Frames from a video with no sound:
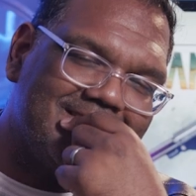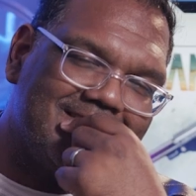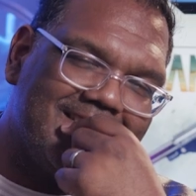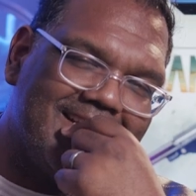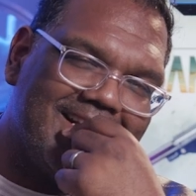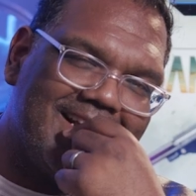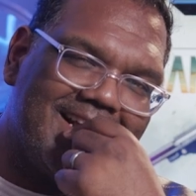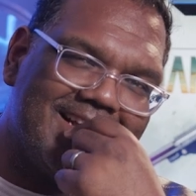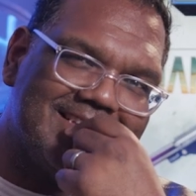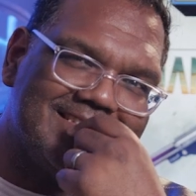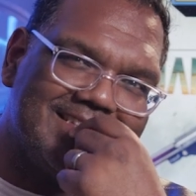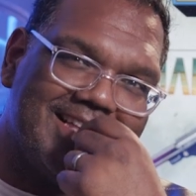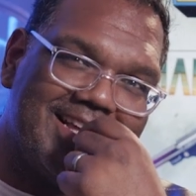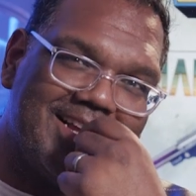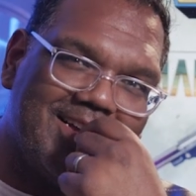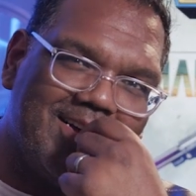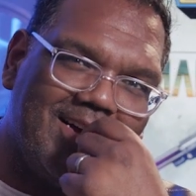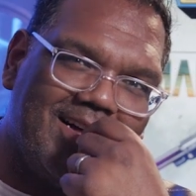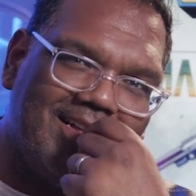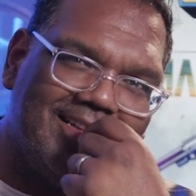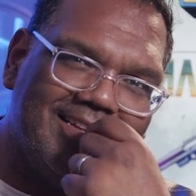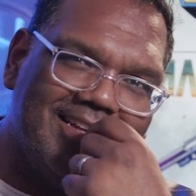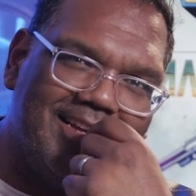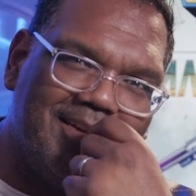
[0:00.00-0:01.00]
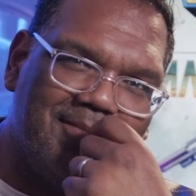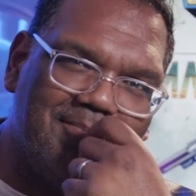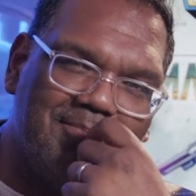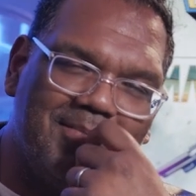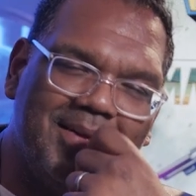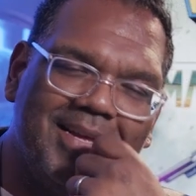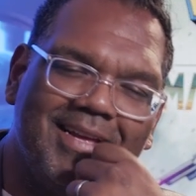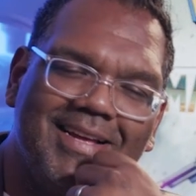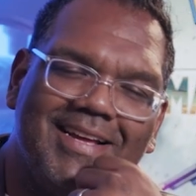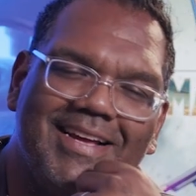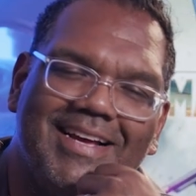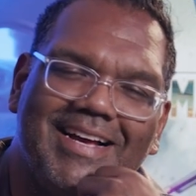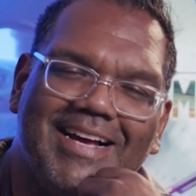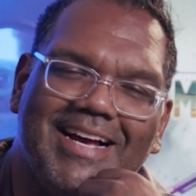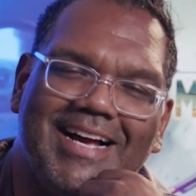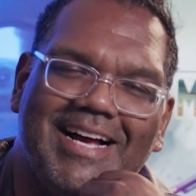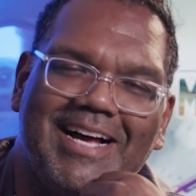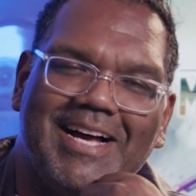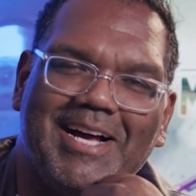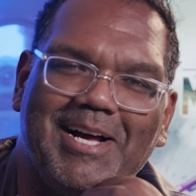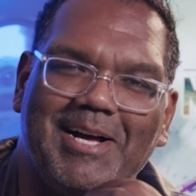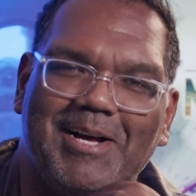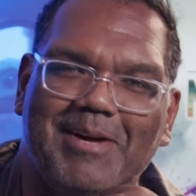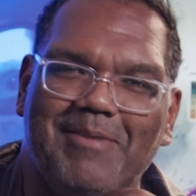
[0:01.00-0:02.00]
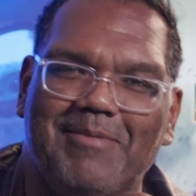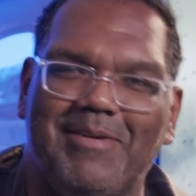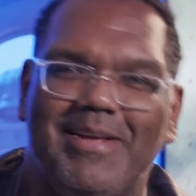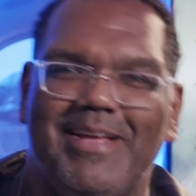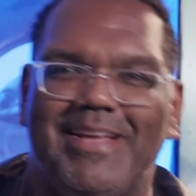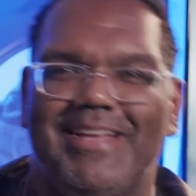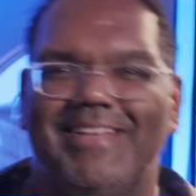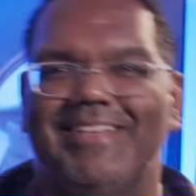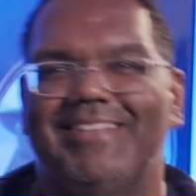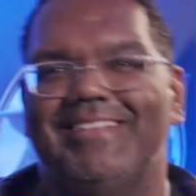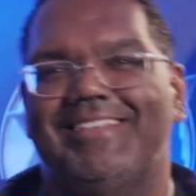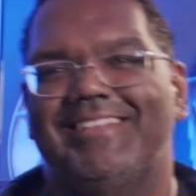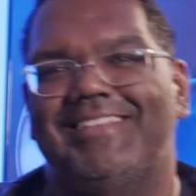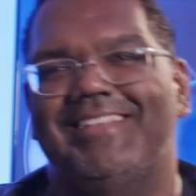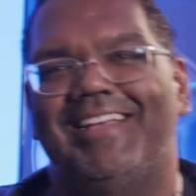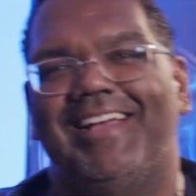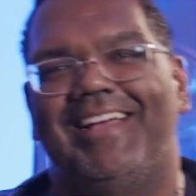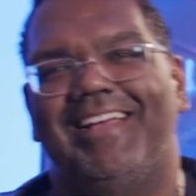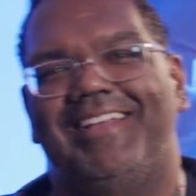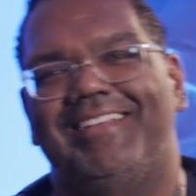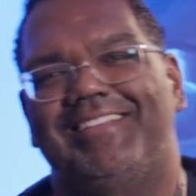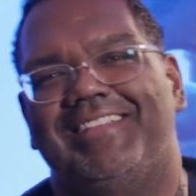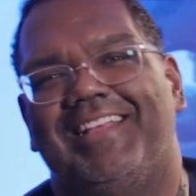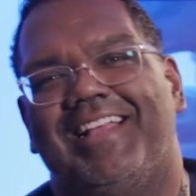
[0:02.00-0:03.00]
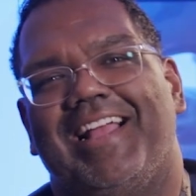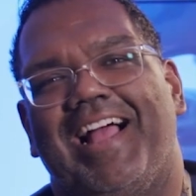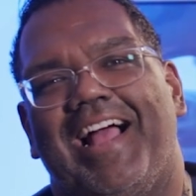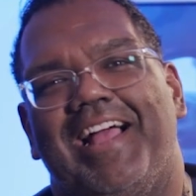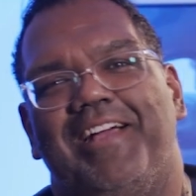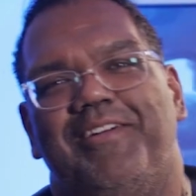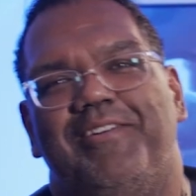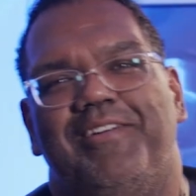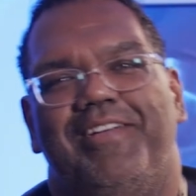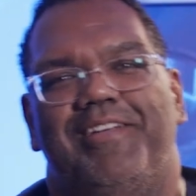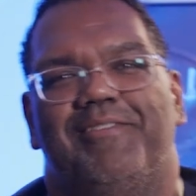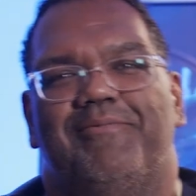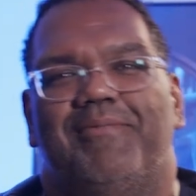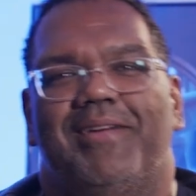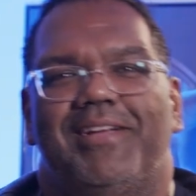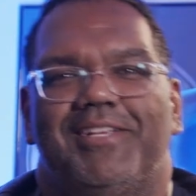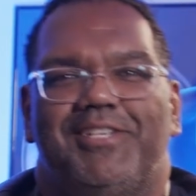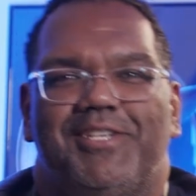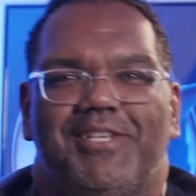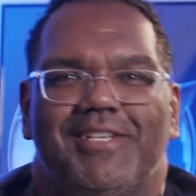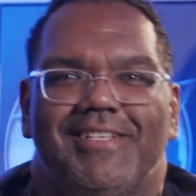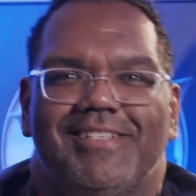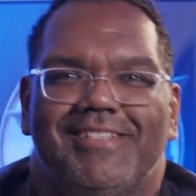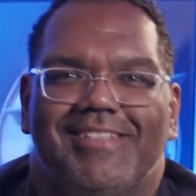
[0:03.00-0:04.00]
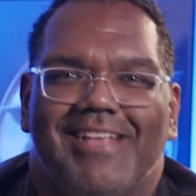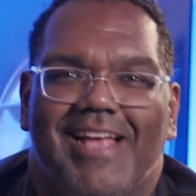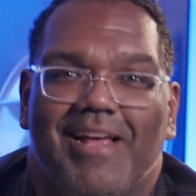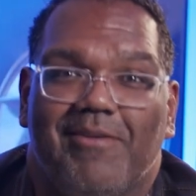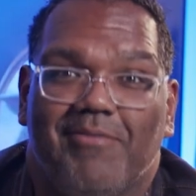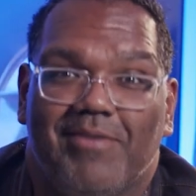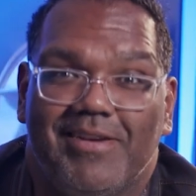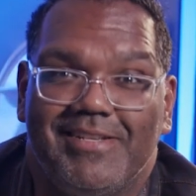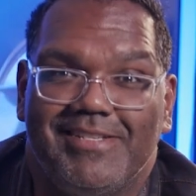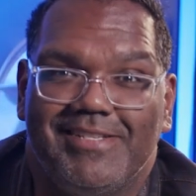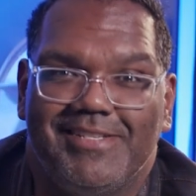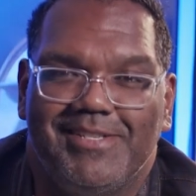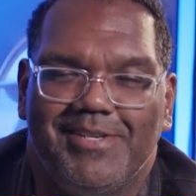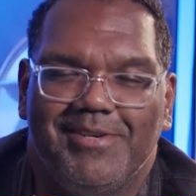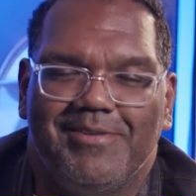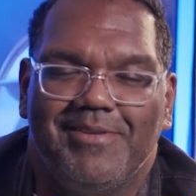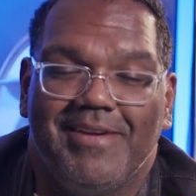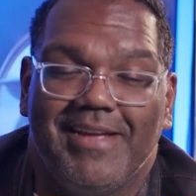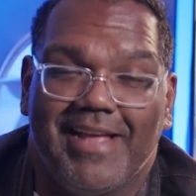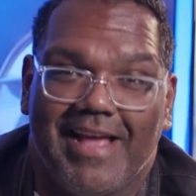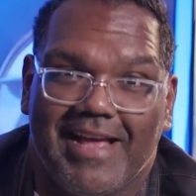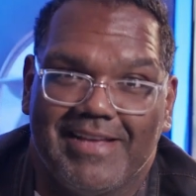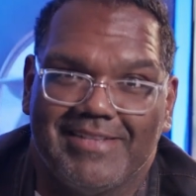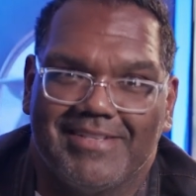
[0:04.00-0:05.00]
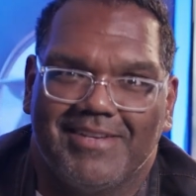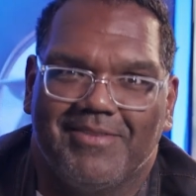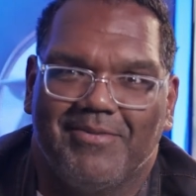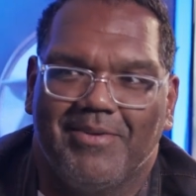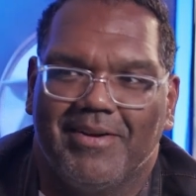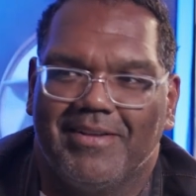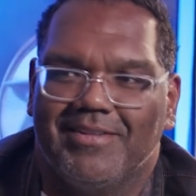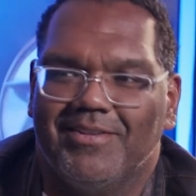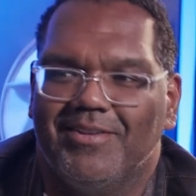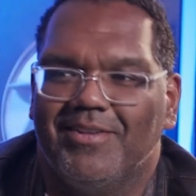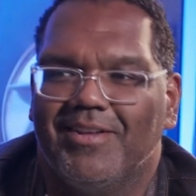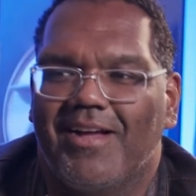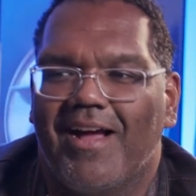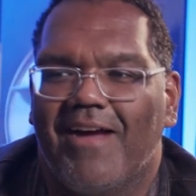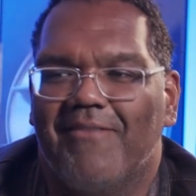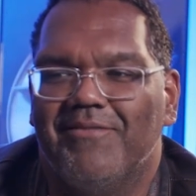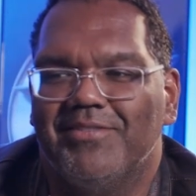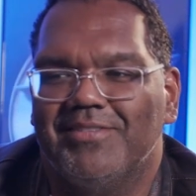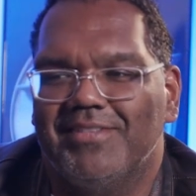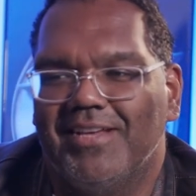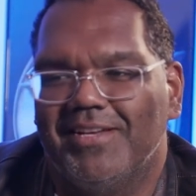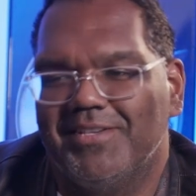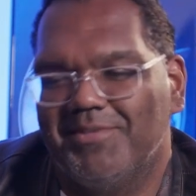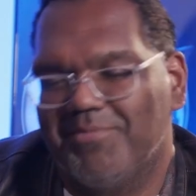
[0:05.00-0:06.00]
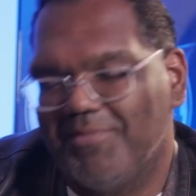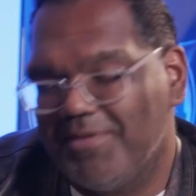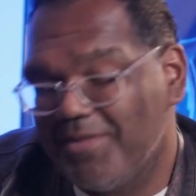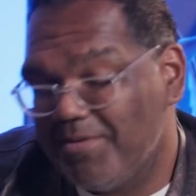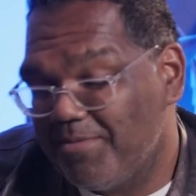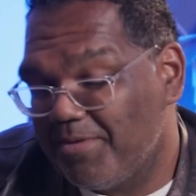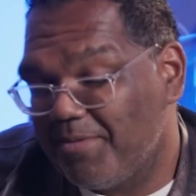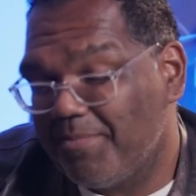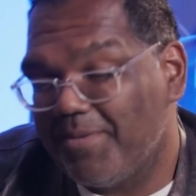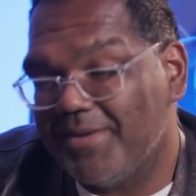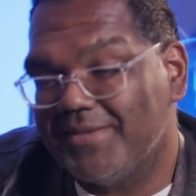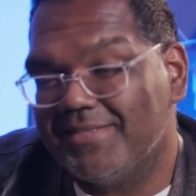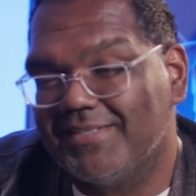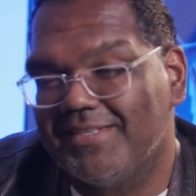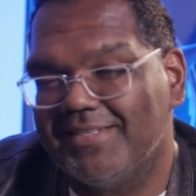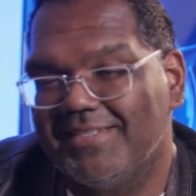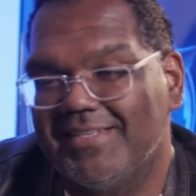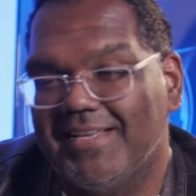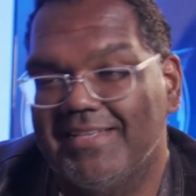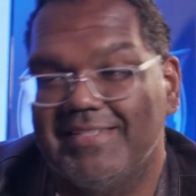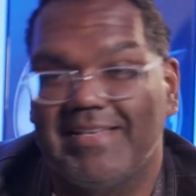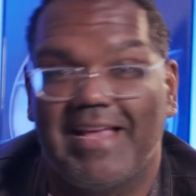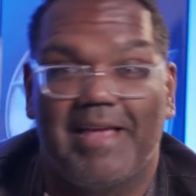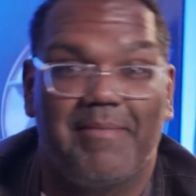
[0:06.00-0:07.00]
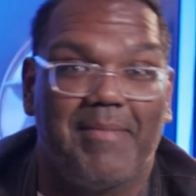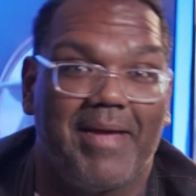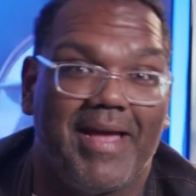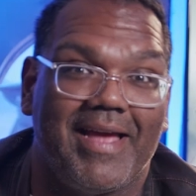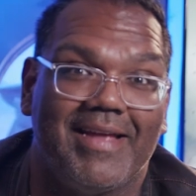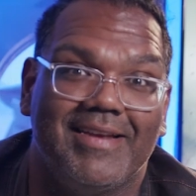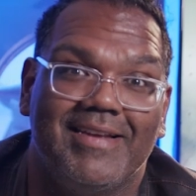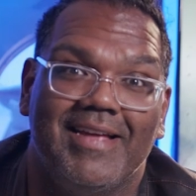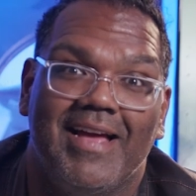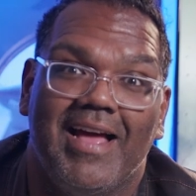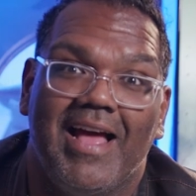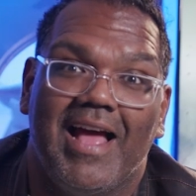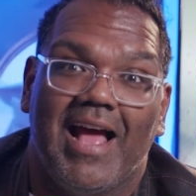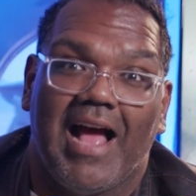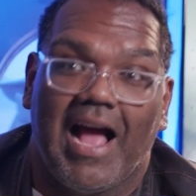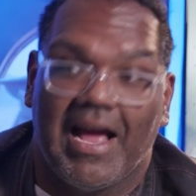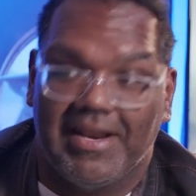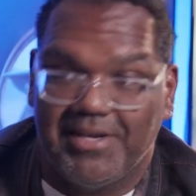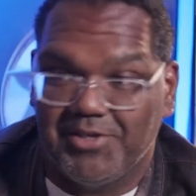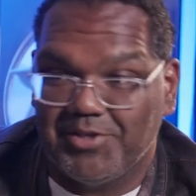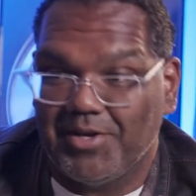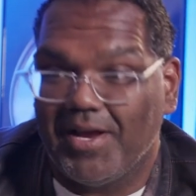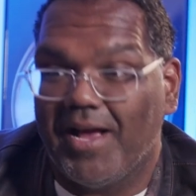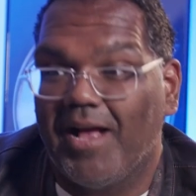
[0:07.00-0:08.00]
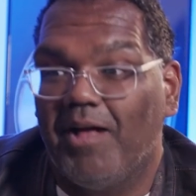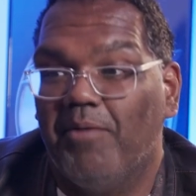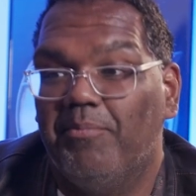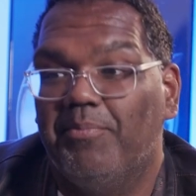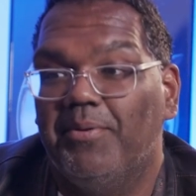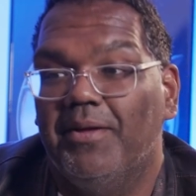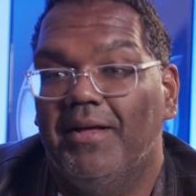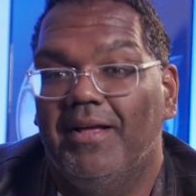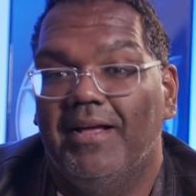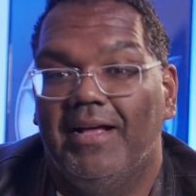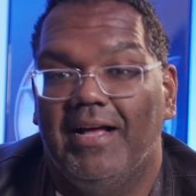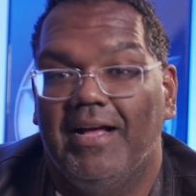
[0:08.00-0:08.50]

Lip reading: they call him, is the guy who he reaches. And what does he do? He has a quick little conversation with him, and he basically says, "Hey man, I need your help.